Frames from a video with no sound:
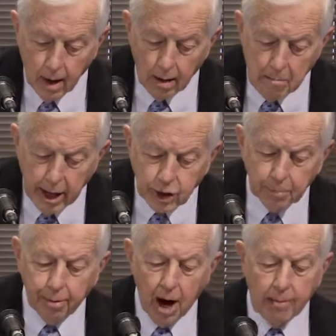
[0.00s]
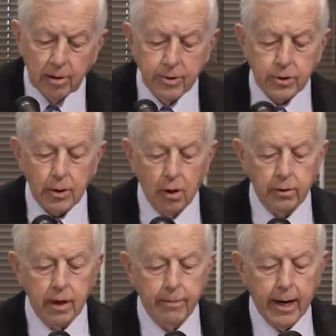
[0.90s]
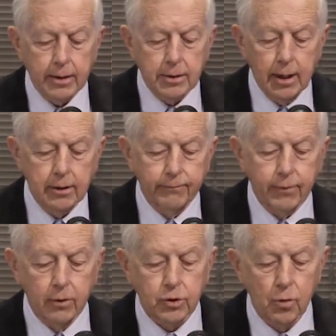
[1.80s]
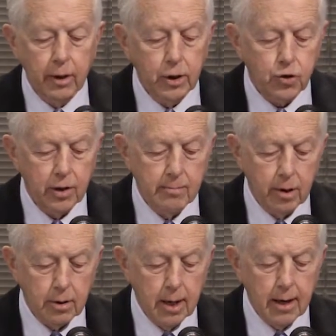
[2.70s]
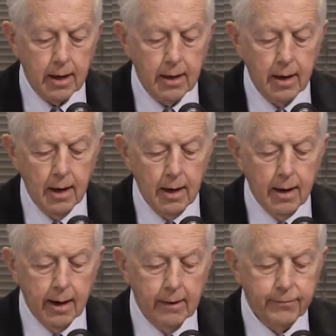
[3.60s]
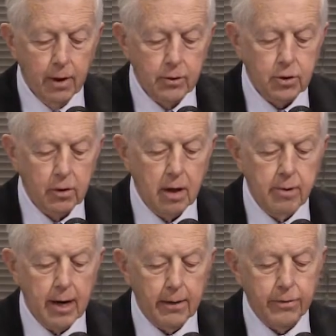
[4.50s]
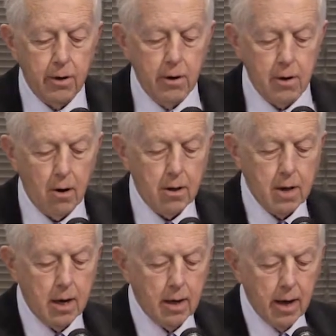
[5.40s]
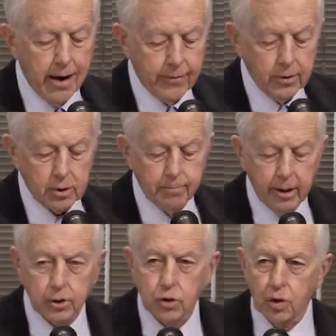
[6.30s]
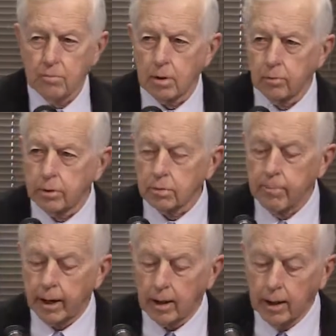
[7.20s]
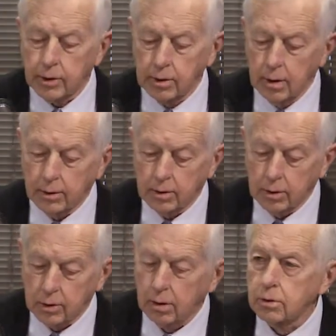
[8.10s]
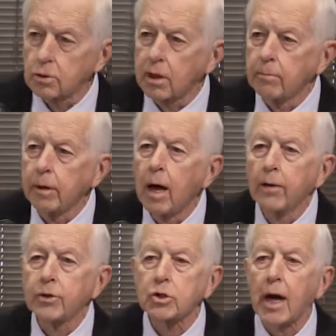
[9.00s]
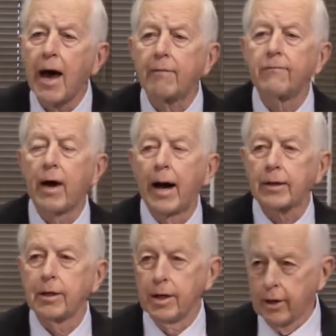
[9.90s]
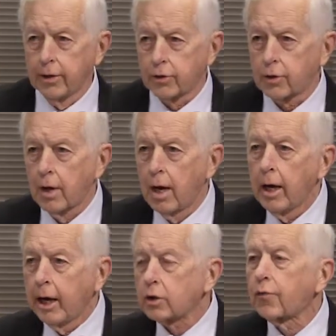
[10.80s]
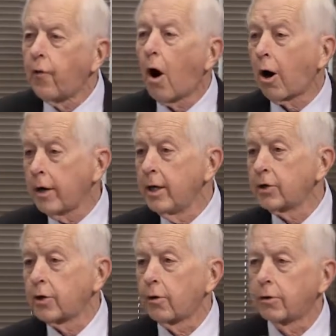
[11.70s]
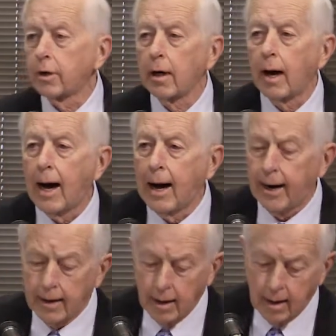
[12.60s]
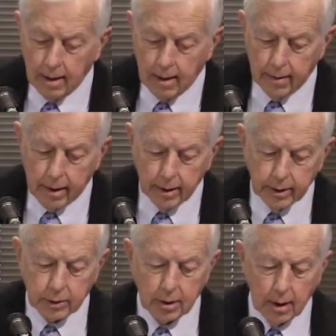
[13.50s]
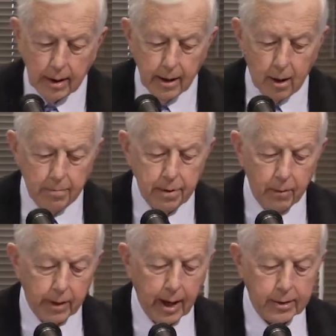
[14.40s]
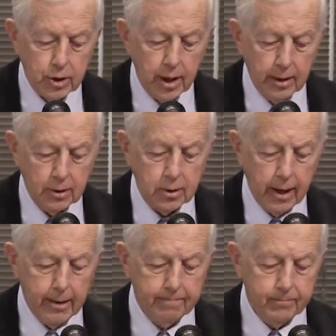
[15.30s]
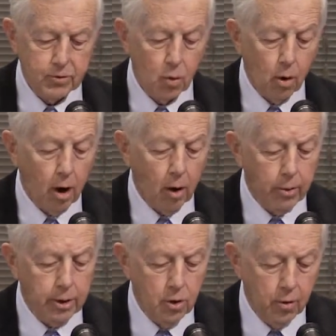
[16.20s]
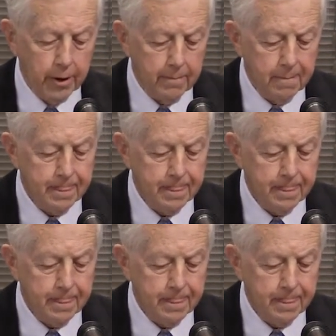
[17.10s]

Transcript: A major problem is that only about 1/10 of those who need treatment are getting it, and of those, only about 1/3 are getting evidence-based treatment, which is medication-assisted treatment. The sad fact is, it's far easier to get high than it is to get help, and we got to change that. So what are we doing?